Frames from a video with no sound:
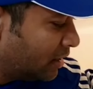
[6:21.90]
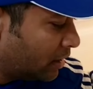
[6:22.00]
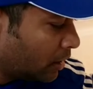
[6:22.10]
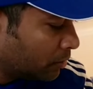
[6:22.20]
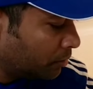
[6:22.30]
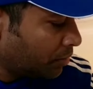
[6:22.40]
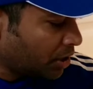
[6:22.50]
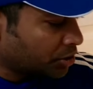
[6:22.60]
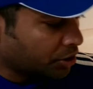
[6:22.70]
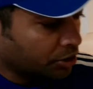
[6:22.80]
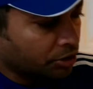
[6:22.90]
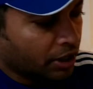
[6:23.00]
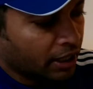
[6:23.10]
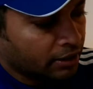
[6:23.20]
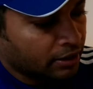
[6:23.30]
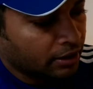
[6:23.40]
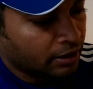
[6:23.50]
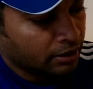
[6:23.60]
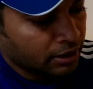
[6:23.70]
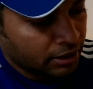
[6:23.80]
Now make sure you get
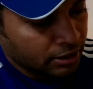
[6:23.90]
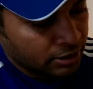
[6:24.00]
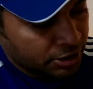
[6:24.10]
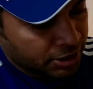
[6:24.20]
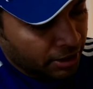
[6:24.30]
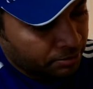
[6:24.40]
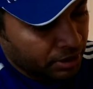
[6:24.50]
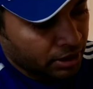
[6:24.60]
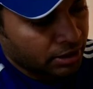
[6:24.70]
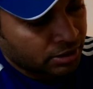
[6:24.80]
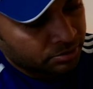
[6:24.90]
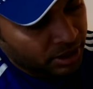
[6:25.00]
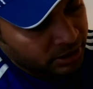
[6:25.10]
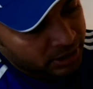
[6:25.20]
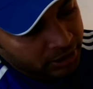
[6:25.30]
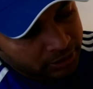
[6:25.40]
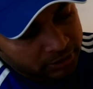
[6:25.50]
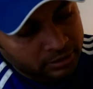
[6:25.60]
the Japanese matcha.